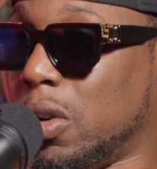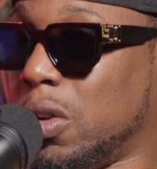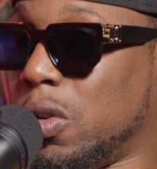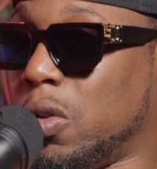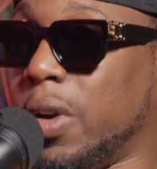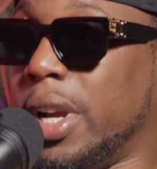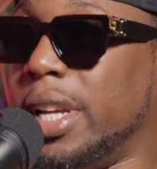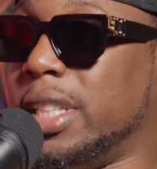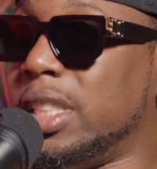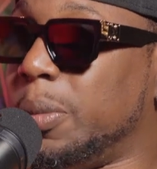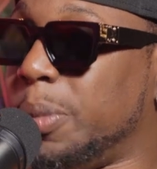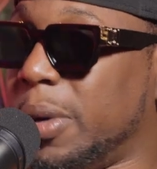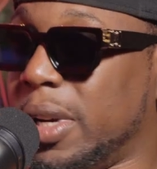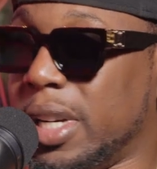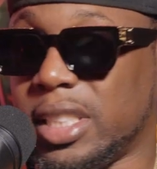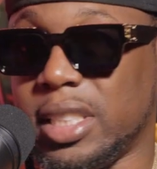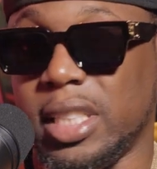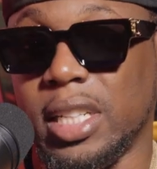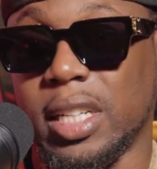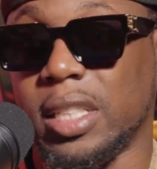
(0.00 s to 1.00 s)
crazy
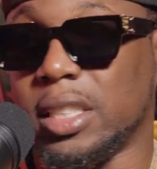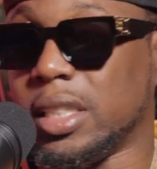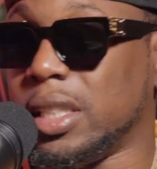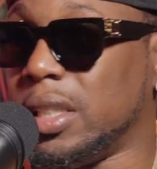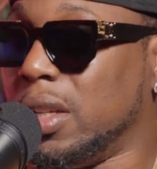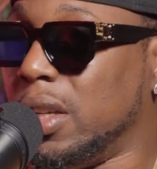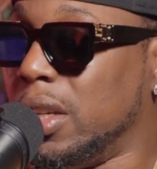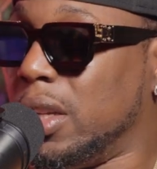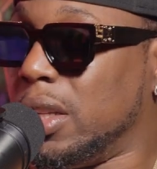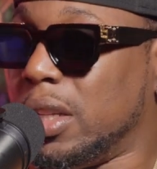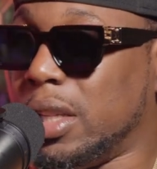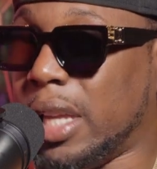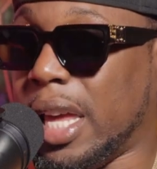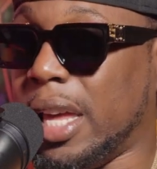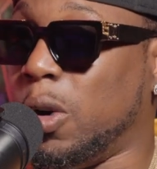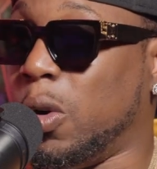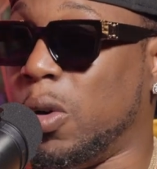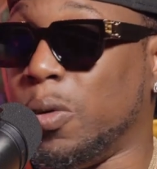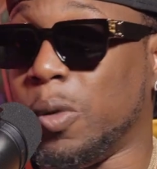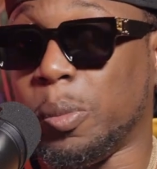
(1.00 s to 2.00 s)
pair of sneakers and
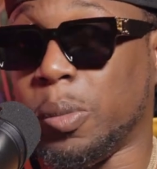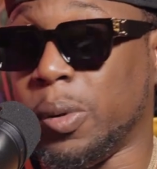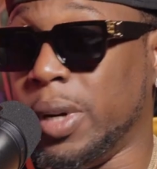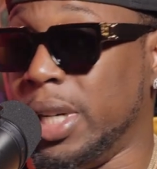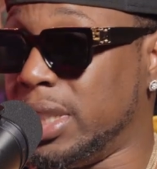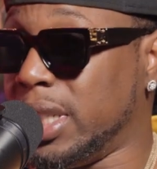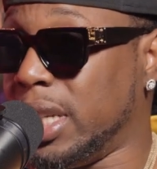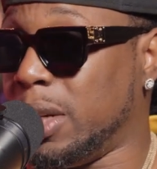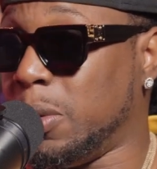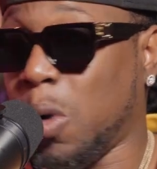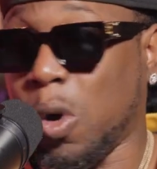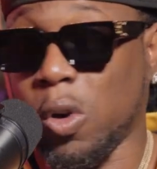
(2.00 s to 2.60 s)
they don't even appreciate it.